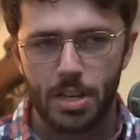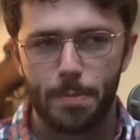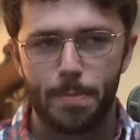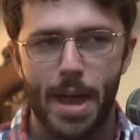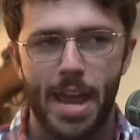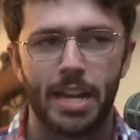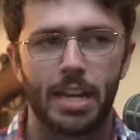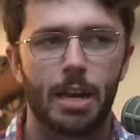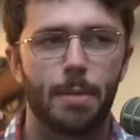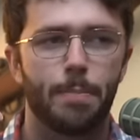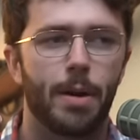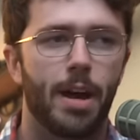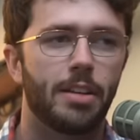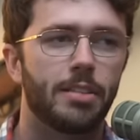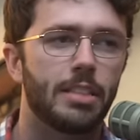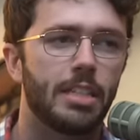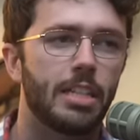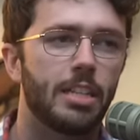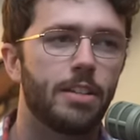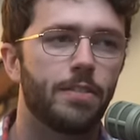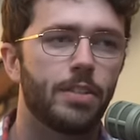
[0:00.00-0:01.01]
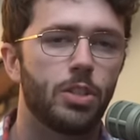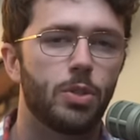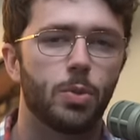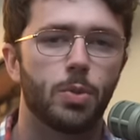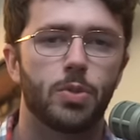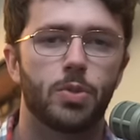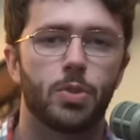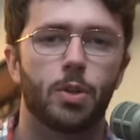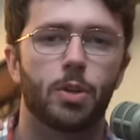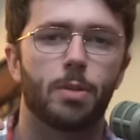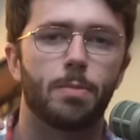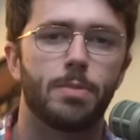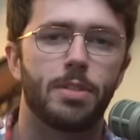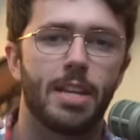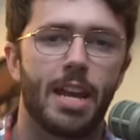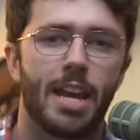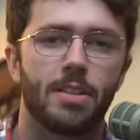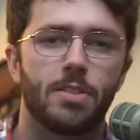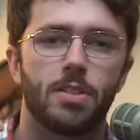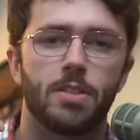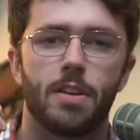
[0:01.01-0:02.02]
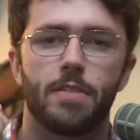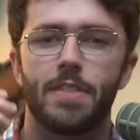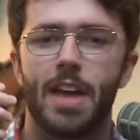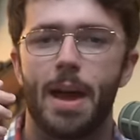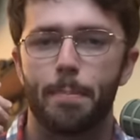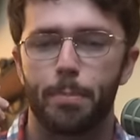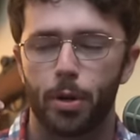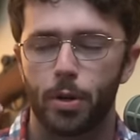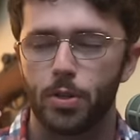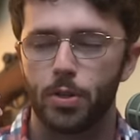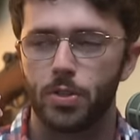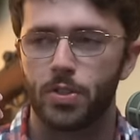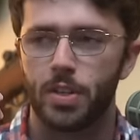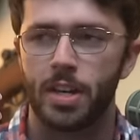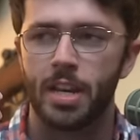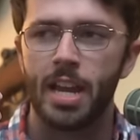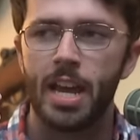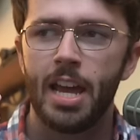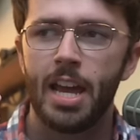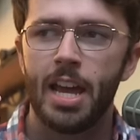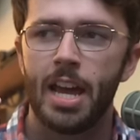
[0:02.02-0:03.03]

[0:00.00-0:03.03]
depending upon the individual circumstances of that person.